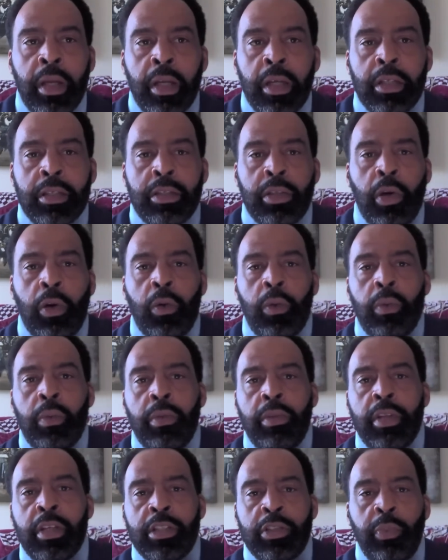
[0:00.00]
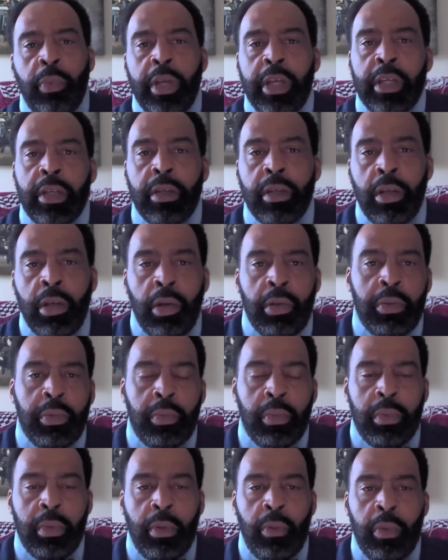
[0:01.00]
So this week,
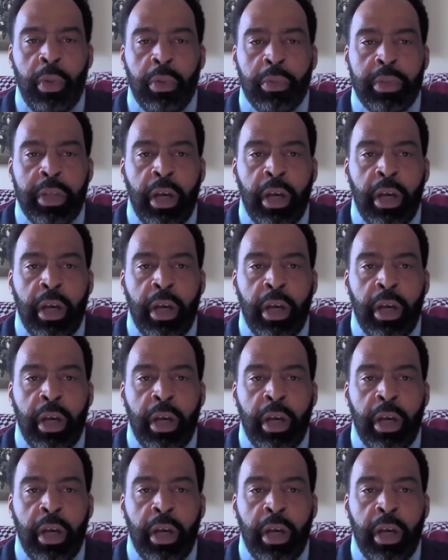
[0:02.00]
we'll